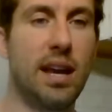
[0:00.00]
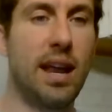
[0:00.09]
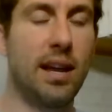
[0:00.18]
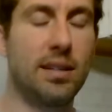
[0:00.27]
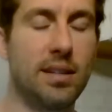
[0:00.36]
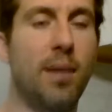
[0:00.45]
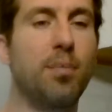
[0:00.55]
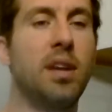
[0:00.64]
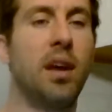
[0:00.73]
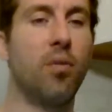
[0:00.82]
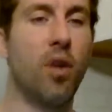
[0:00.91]
State had a
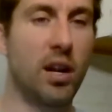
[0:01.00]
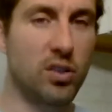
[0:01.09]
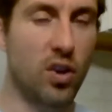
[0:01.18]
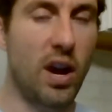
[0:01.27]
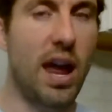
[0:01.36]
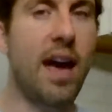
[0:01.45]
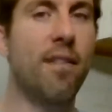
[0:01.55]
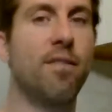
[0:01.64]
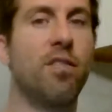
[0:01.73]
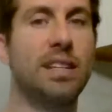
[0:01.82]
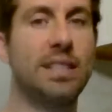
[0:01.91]
top 10 roster
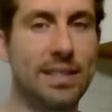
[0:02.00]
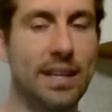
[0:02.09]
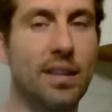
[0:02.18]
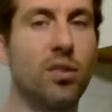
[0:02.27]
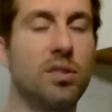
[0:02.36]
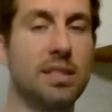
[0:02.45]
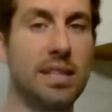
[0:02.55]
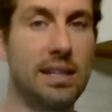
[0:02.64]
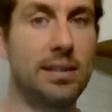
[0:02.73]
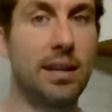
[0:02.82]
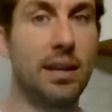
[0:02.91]
every single
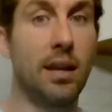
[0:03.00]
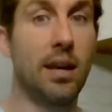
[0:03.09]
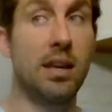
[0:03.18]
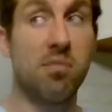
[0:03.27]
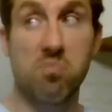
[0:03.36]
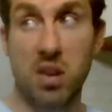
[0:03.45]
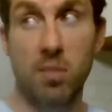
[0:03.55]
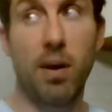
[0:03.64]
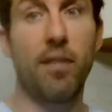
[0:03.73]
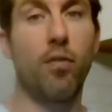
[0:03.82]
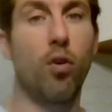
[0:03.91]
season. In
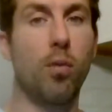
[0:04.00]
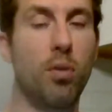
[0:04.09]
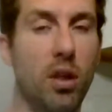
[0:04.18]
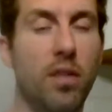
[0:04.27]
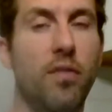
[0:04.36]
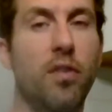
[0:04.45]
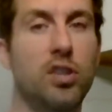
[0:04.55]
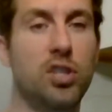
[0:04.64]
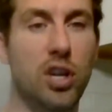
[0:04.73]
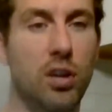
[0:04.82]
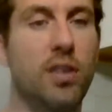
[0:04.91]
my formula the
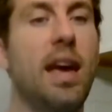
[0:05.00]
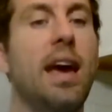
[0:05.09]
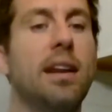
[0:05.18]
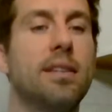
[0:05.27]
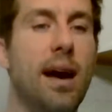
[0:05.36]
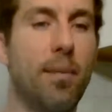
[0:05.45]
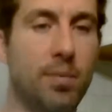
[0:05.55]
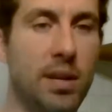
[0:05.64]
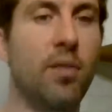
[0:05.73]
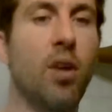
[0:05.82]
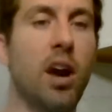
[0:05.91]
first year, they had a top
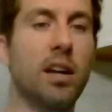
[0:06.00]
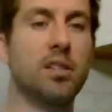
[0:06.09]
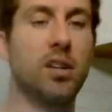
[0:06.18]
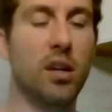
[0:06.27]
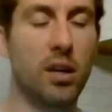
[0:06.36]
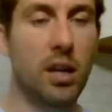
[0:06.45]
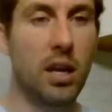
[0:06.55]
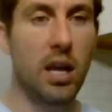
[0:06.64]
10 roster.